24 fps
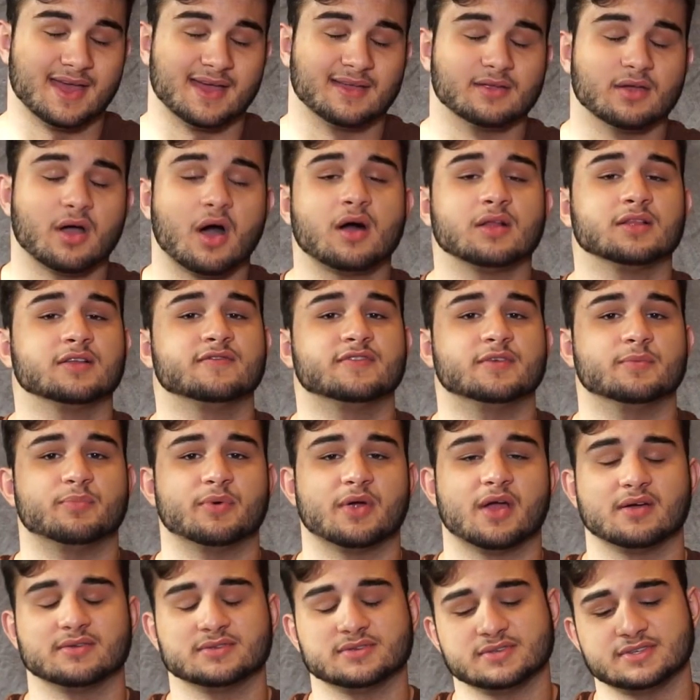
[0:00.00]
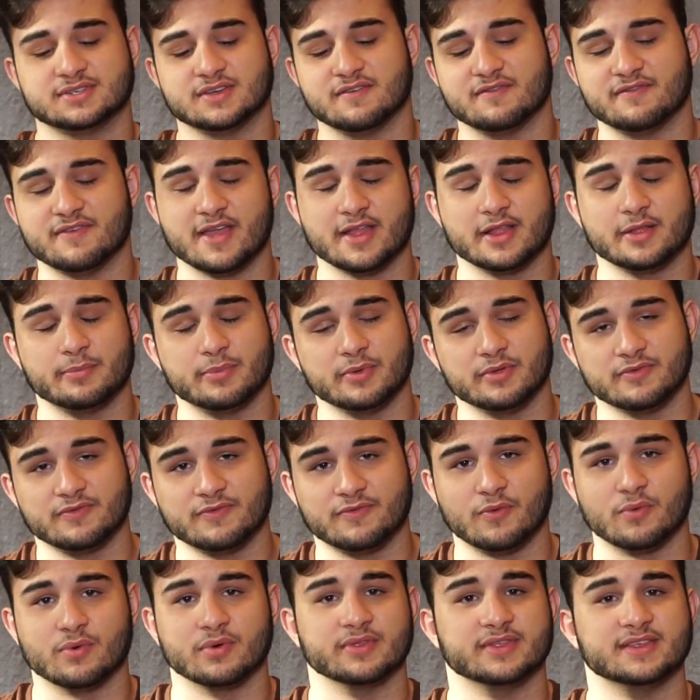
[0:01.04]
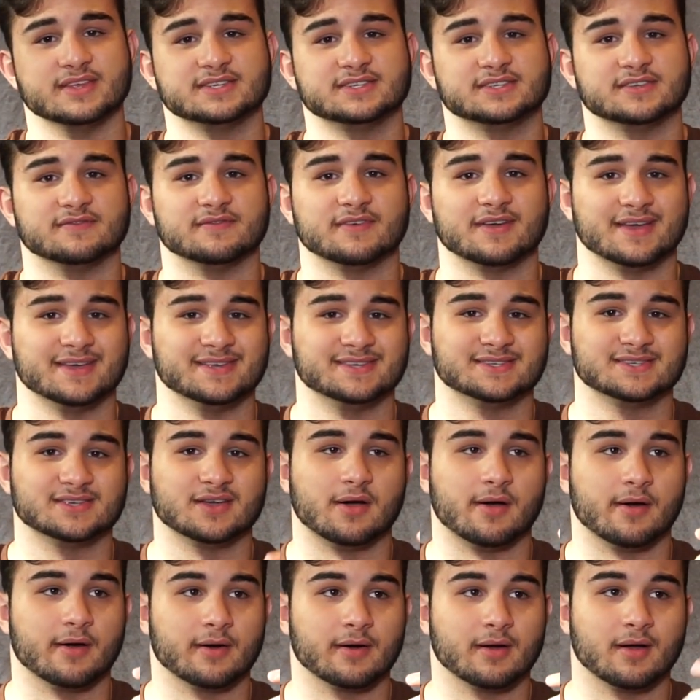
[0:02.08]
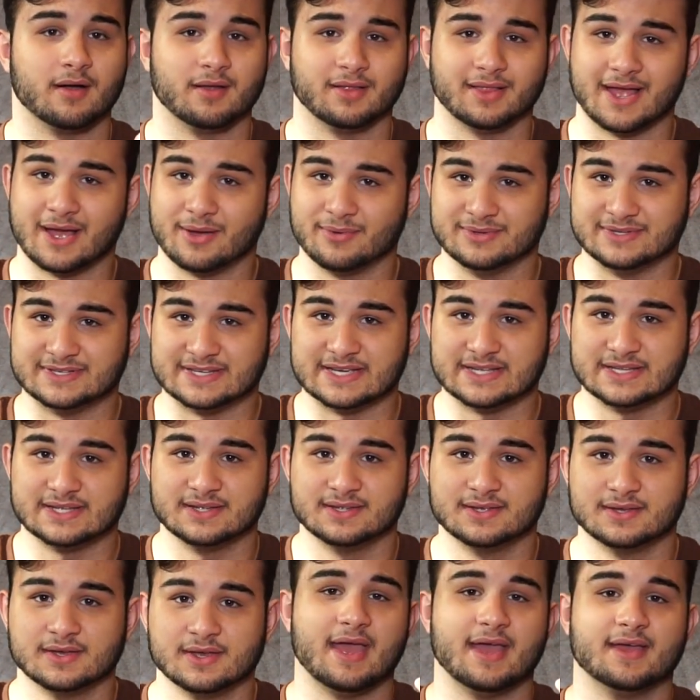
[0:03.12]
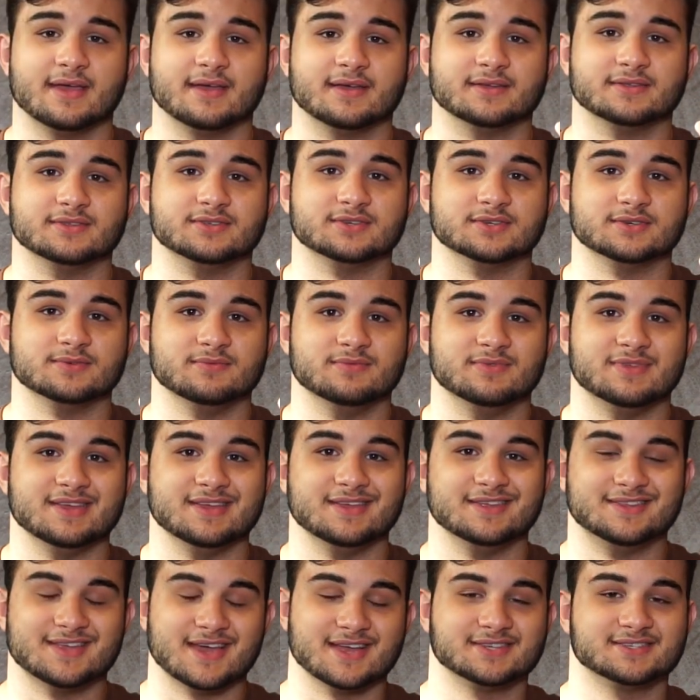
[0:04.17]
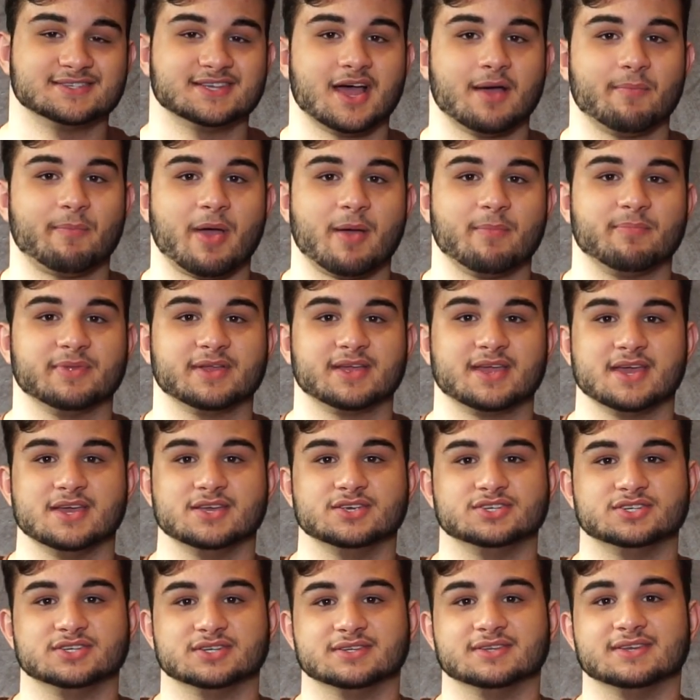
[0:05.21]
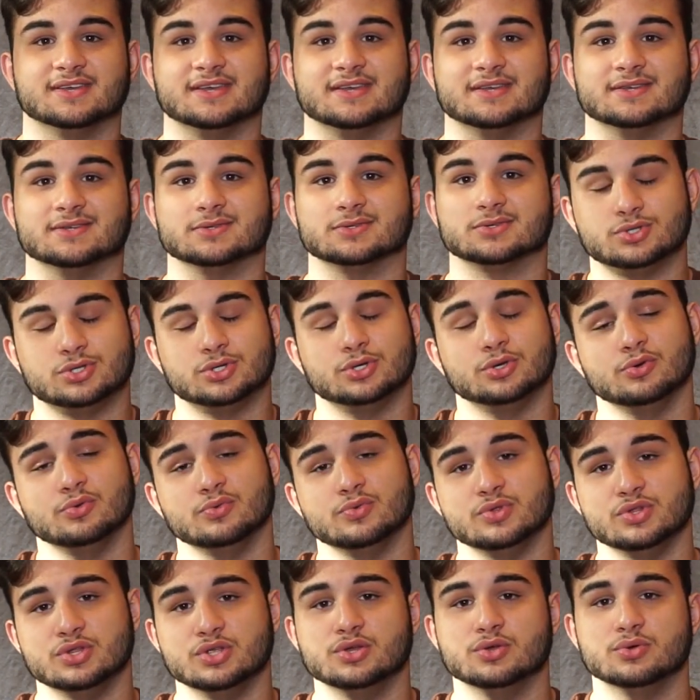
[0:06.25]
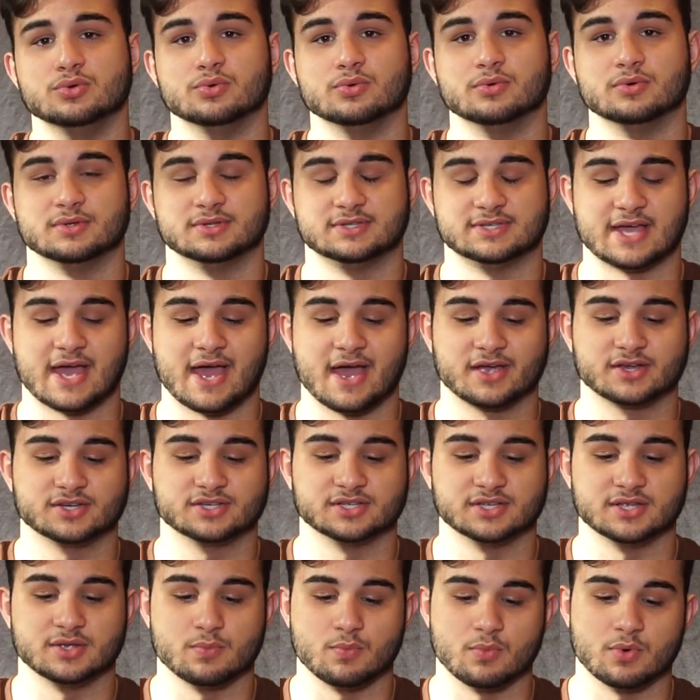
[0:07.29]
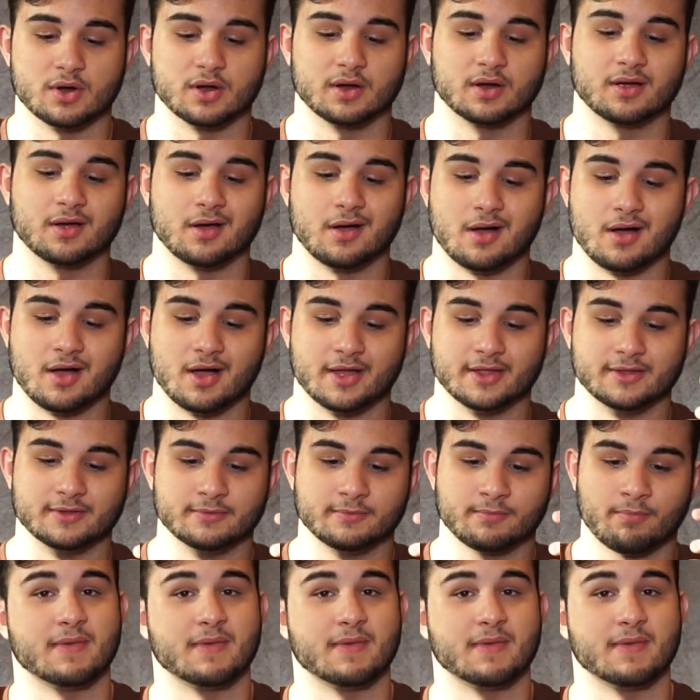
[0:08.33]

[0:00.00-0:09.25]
and all of the browsers available for this device are all outdated, and the desktop application is too new to actually work on